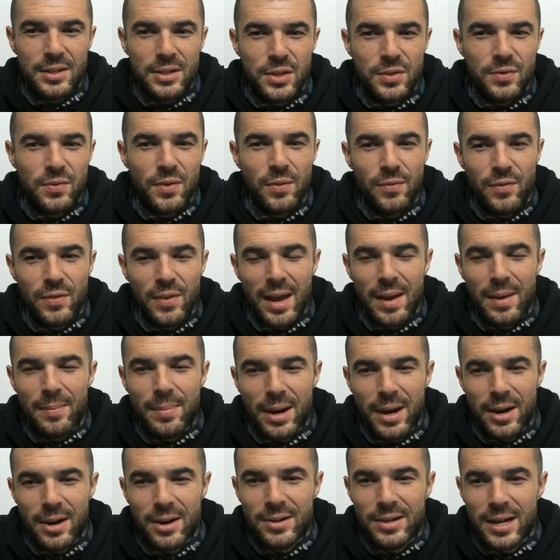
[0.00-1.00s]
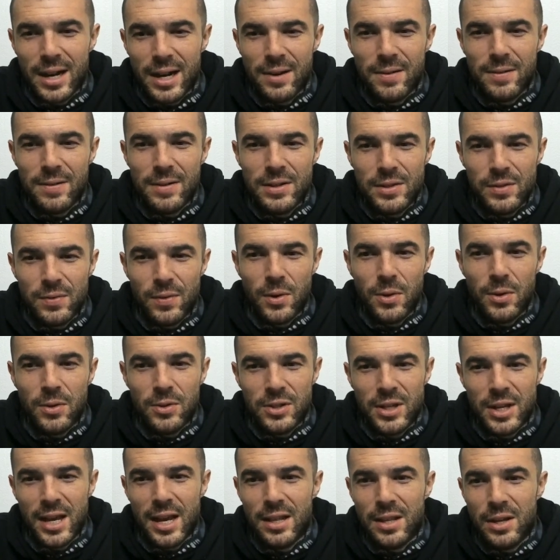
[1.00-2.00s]
this is from Vampire Diaries,
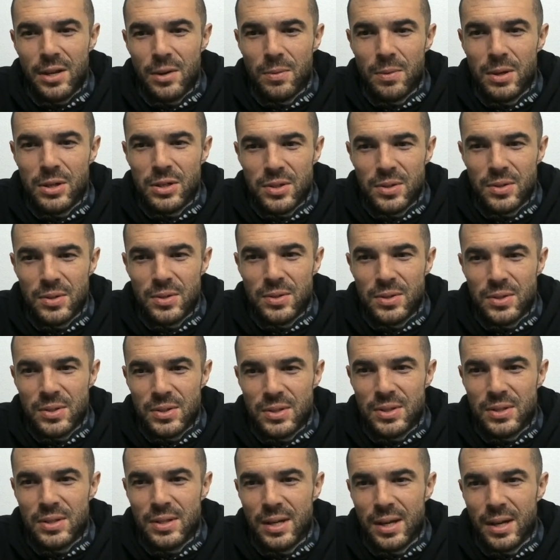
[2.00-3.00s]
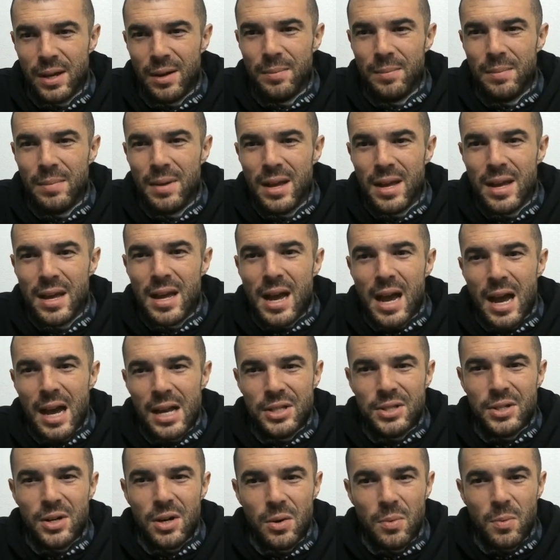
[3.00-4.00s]
folks, and the originals. Um,
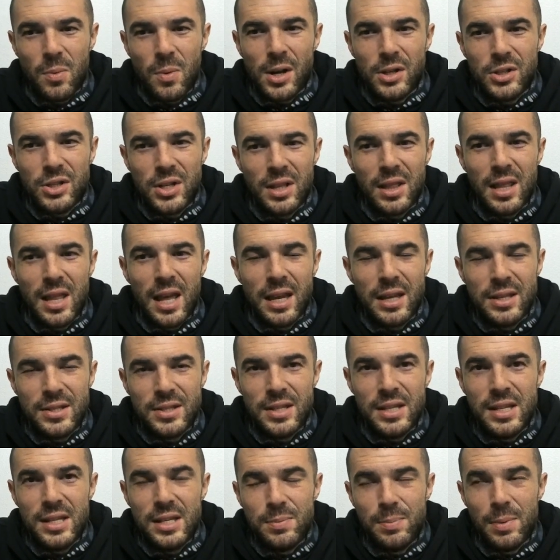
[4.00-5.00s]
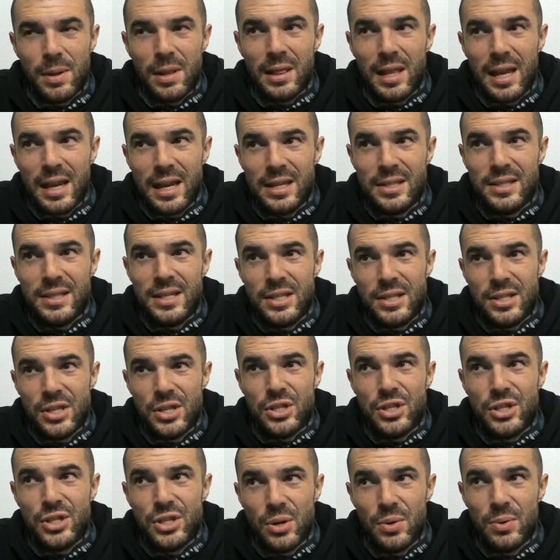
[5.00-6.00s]
I started watching Legacies, but Legacies
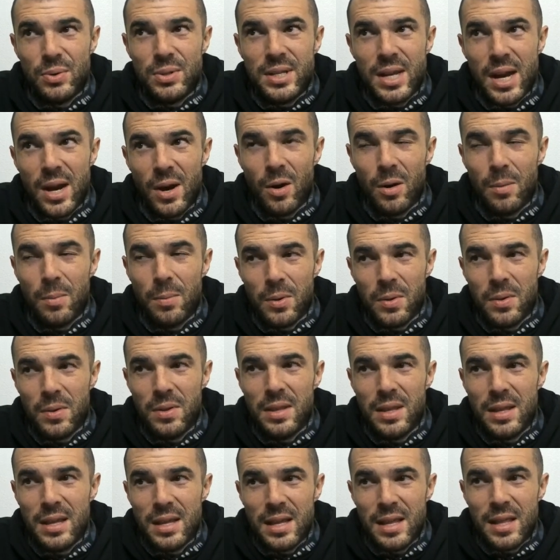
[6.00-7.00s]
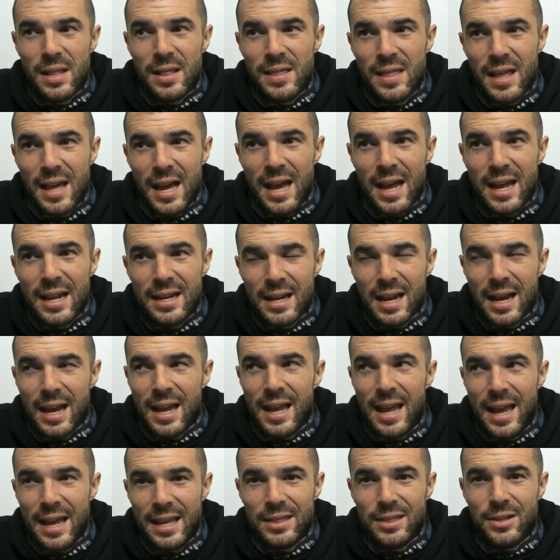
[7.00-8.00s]
is so terrible that
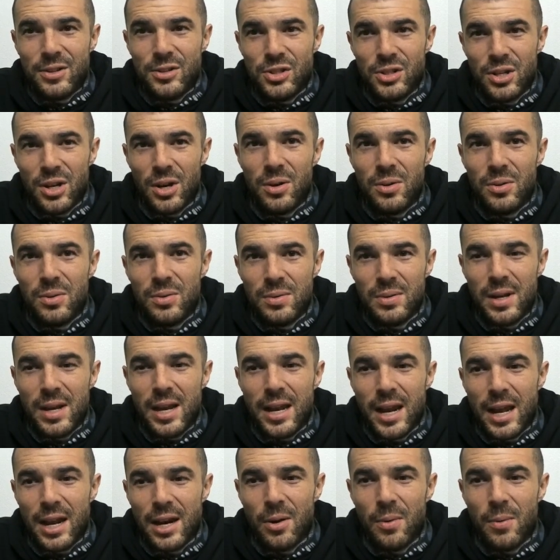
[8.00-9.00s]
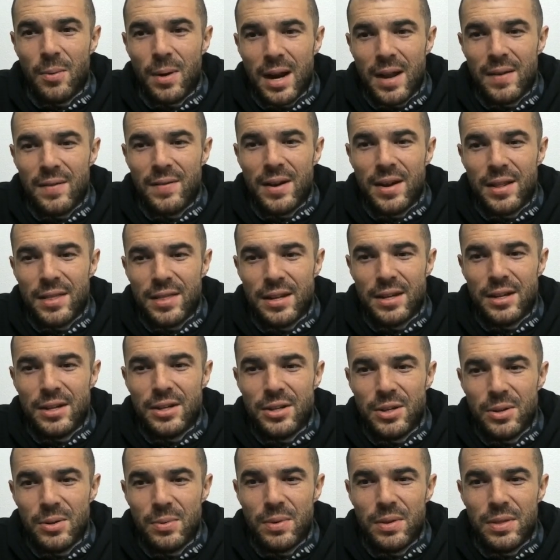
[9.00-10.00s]
I hate the show, and I don't want to have anything to
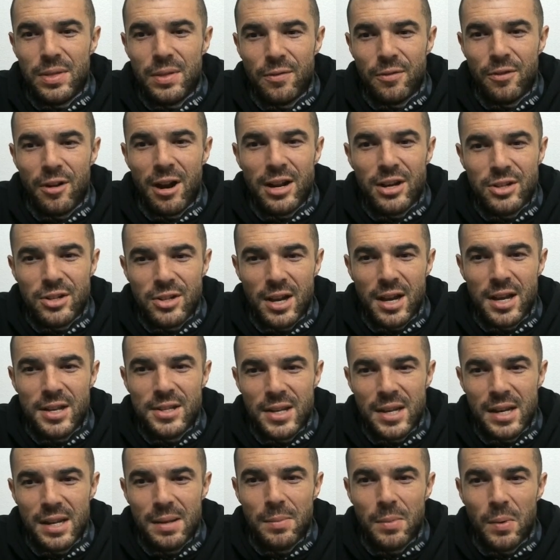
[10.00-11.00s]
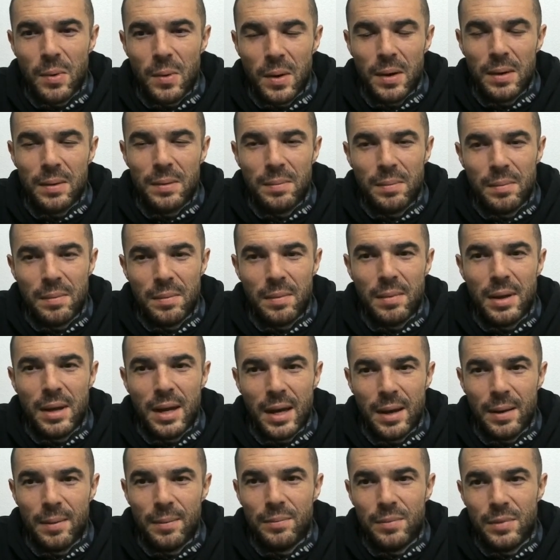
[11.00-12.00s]
do with the franchise anymore.
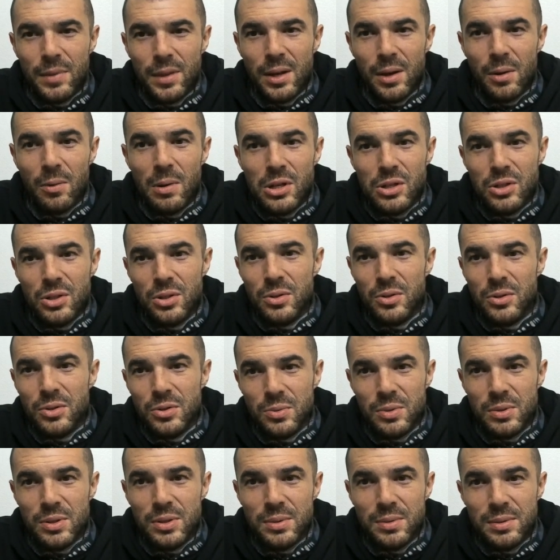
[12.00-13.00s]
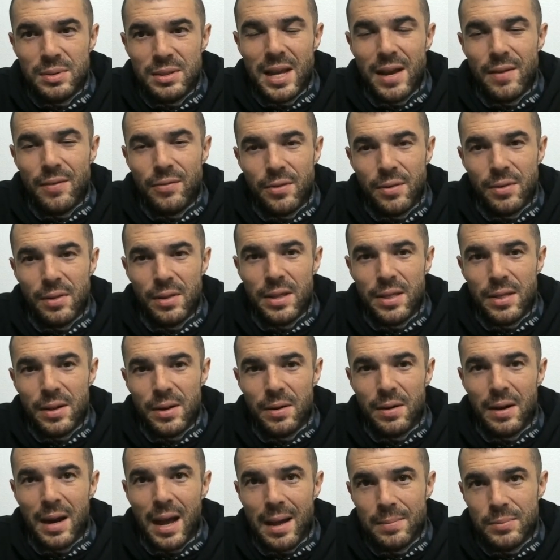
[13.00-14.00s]
Um, the originals was definitely
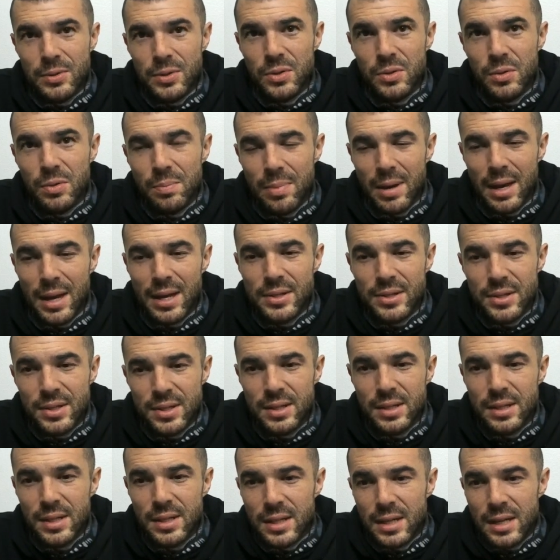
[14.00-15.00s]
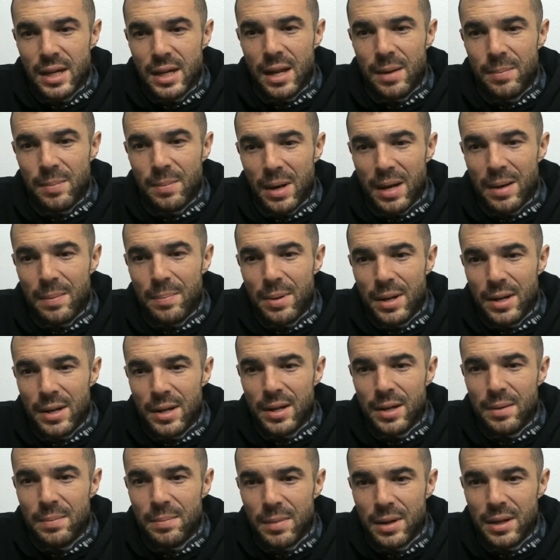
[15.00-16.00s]
their absolute best, in my
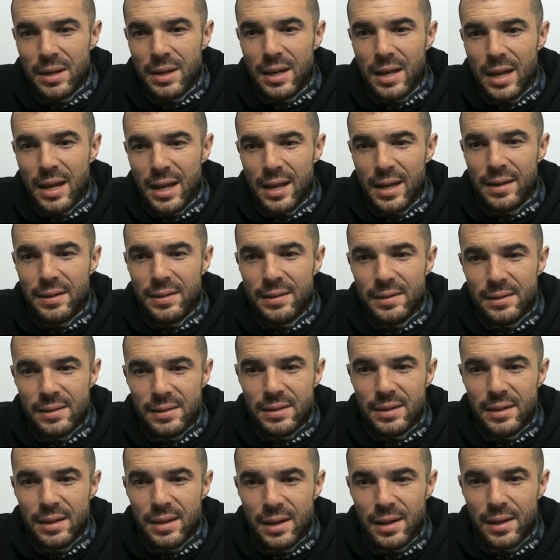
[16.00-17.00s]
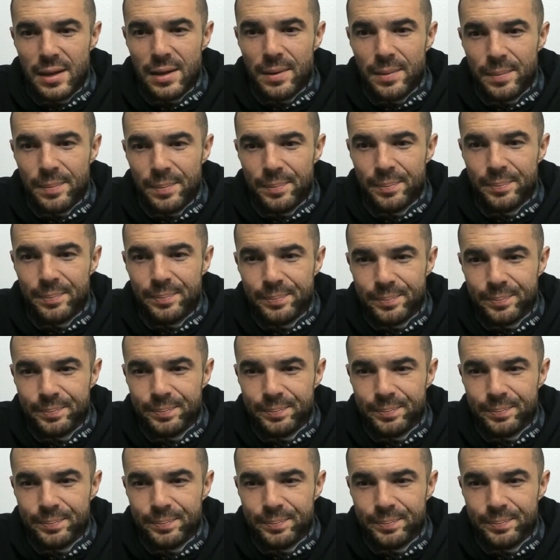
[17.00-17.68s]
opinion. But hey, um,